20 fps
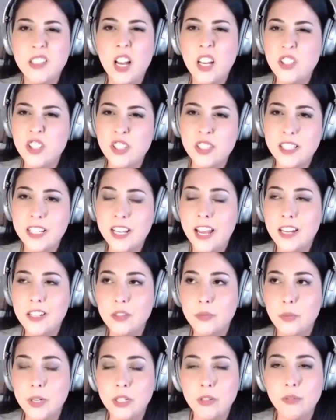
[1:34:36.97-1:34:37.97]
not just the end
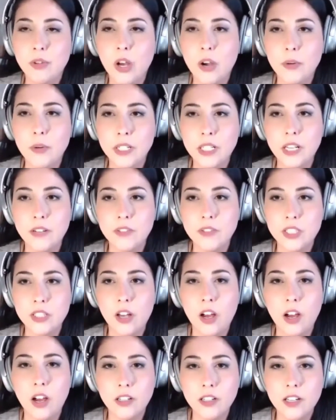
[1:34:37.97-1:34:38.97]
when you go and give a
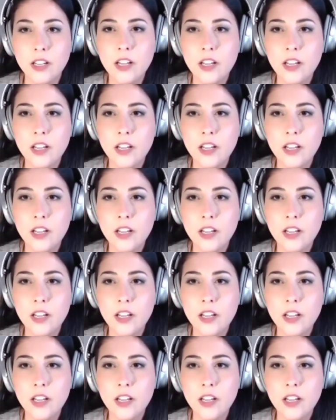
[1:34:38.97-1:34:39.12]
talk